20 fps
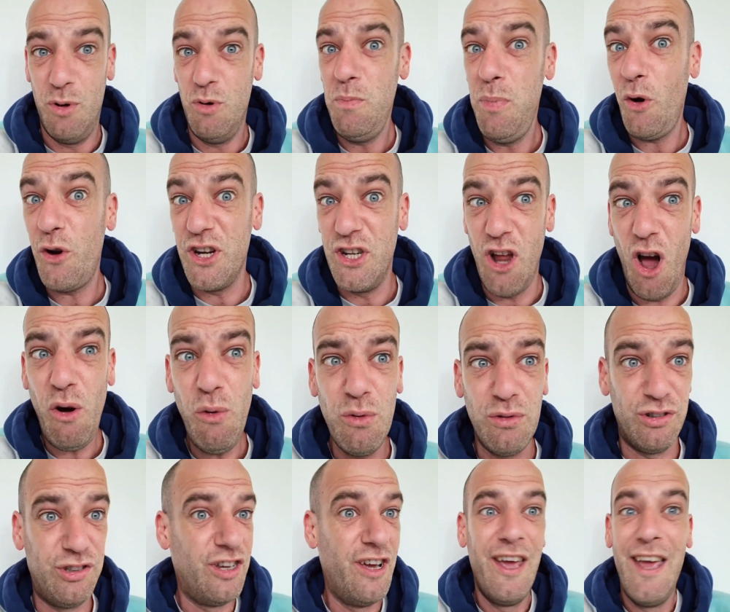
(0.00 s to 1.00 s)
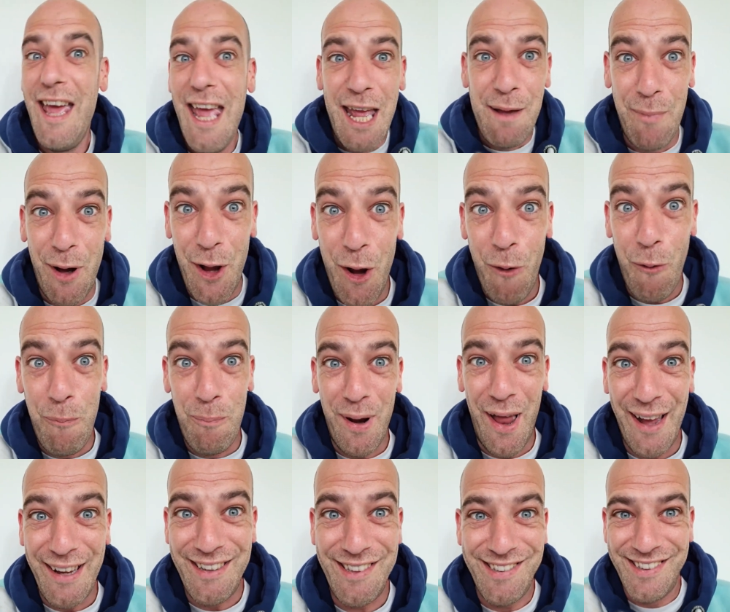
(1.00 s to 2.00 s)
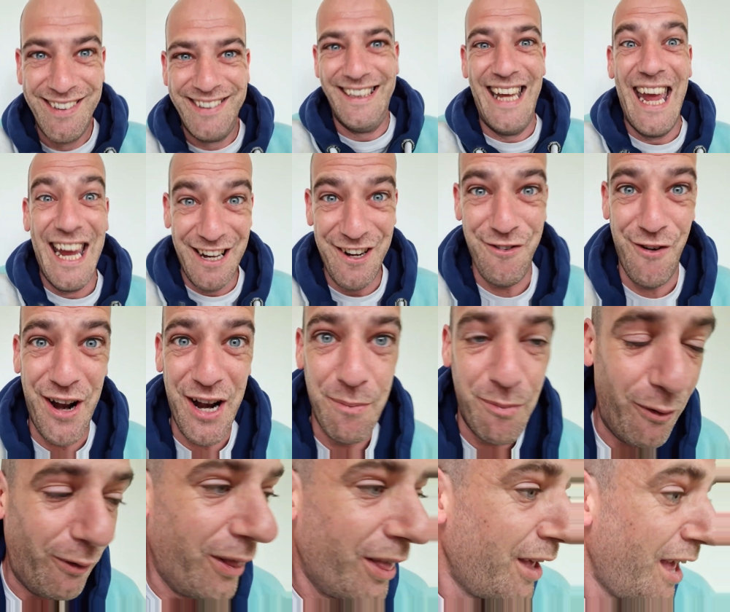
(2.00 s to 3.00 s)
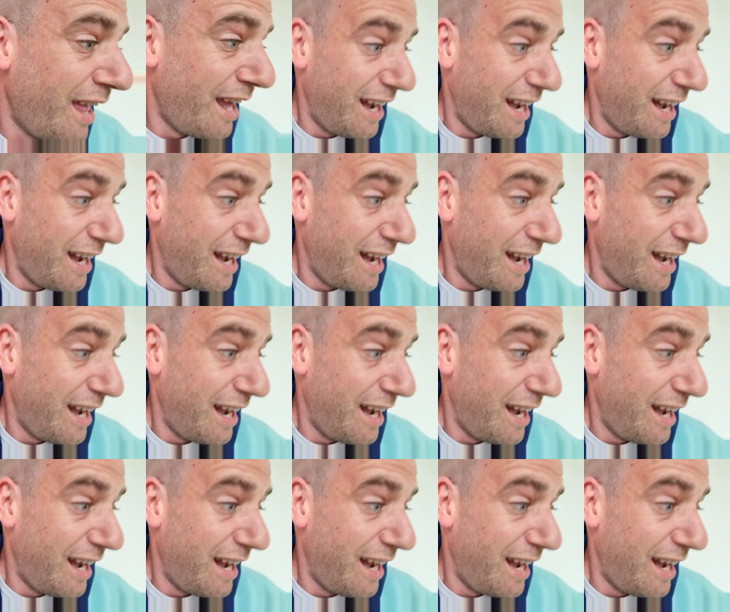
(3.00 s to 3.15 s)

Who bloody knows in my own place? Incredible.